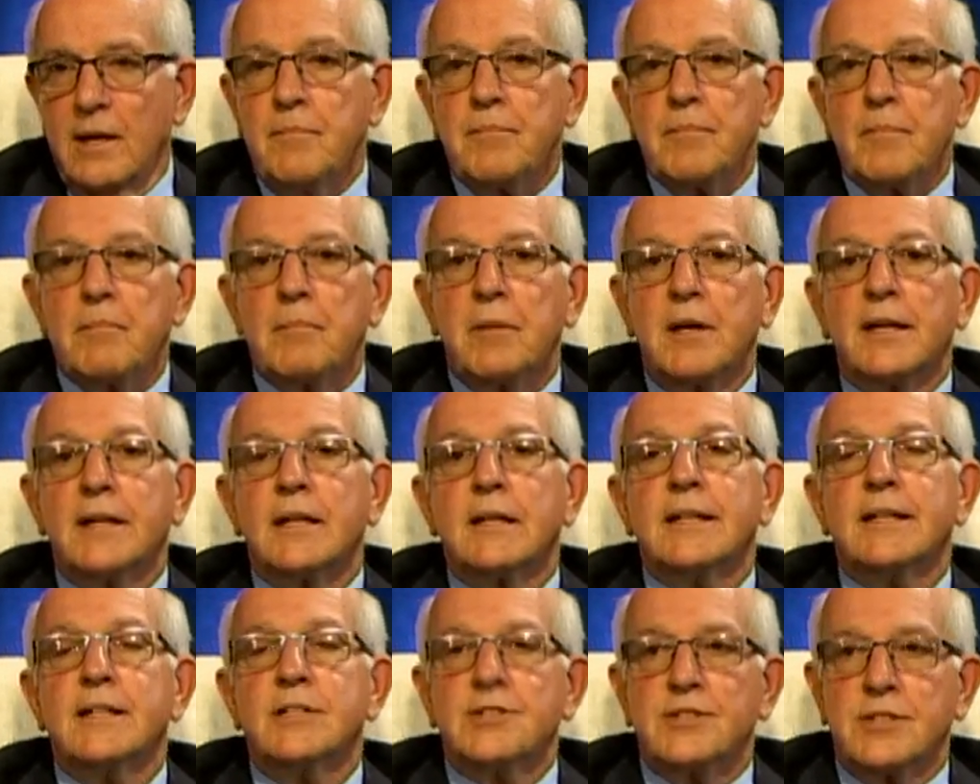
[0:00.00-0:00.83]
But at
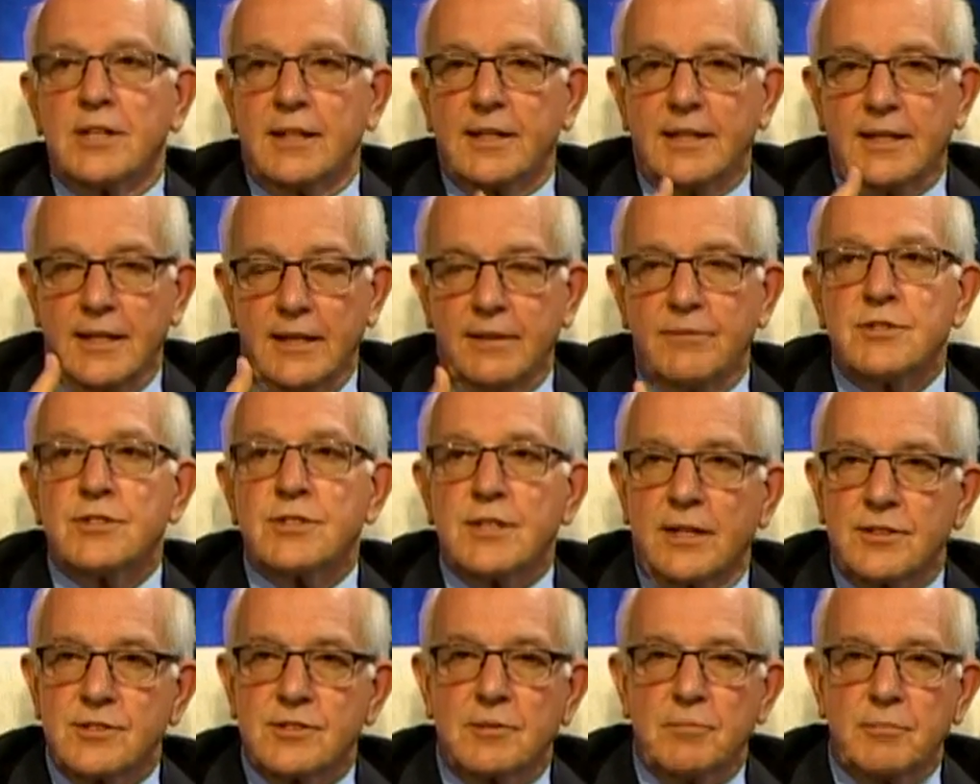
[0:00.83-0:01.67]
least it gives
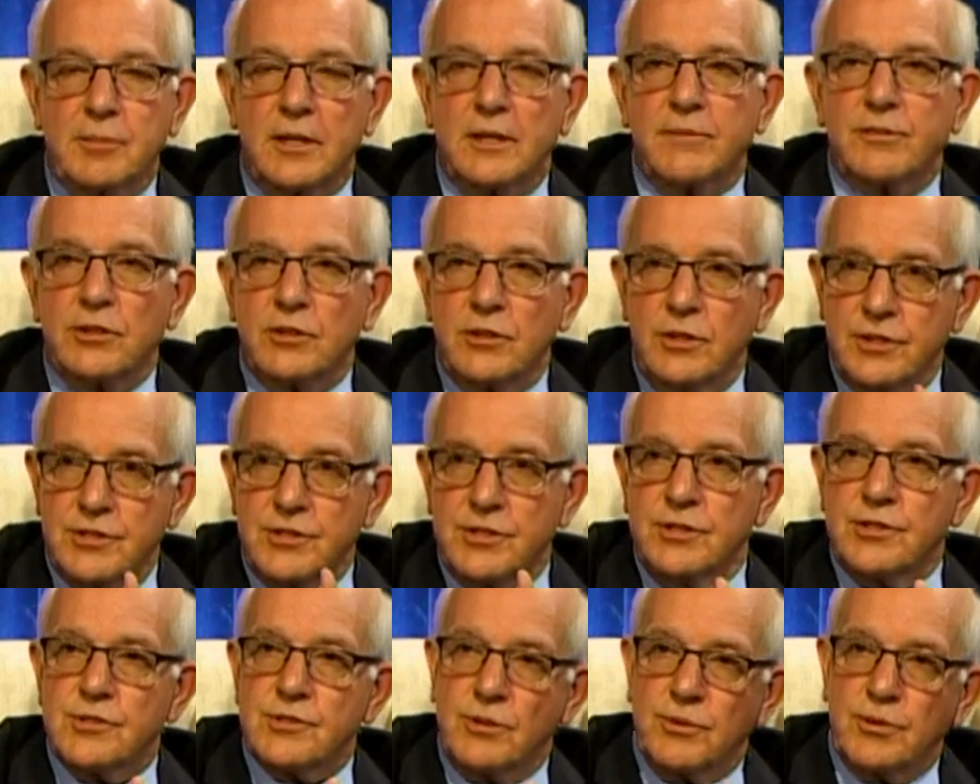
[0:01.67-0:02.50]
us a bit of a
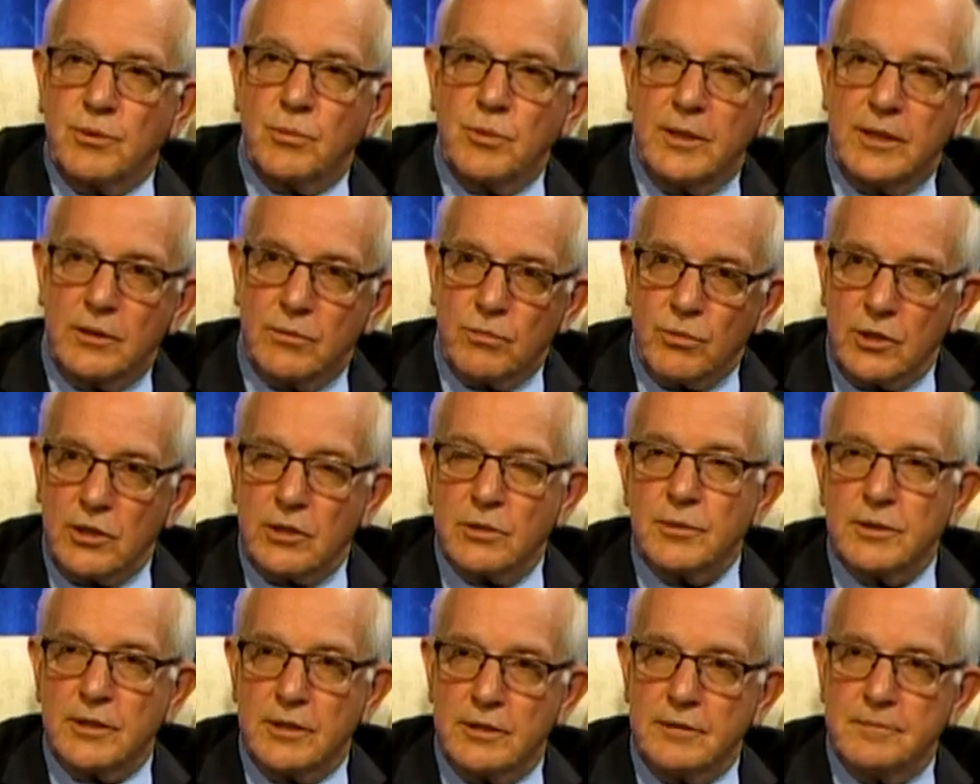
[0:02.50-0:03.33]
cushion so that we can work
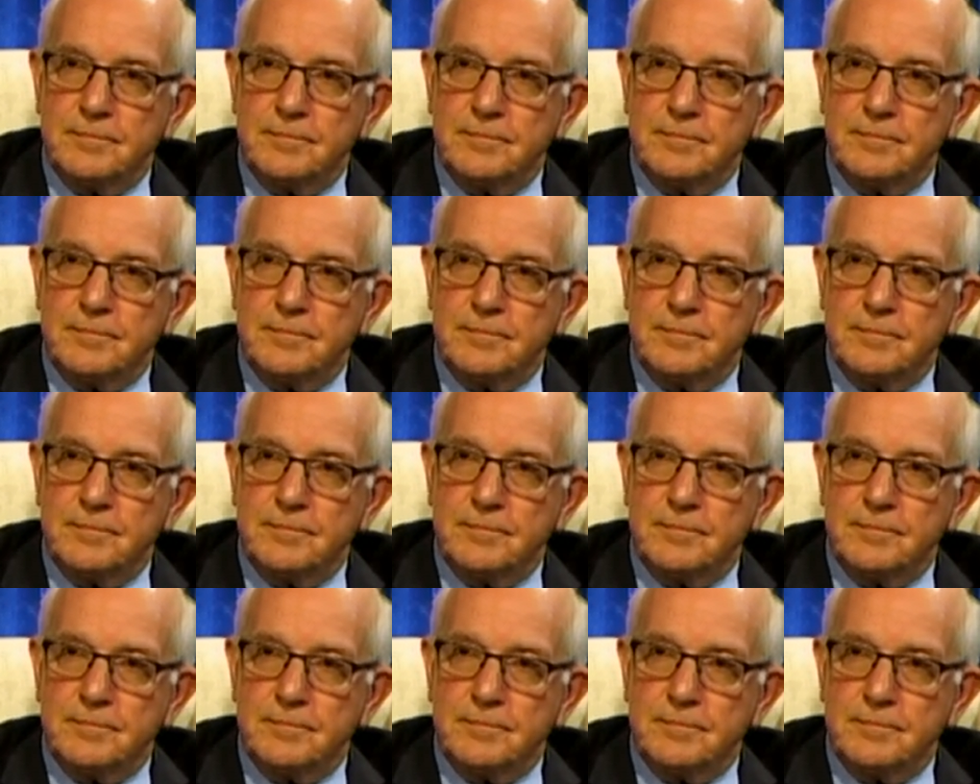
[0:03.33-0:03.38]
with it.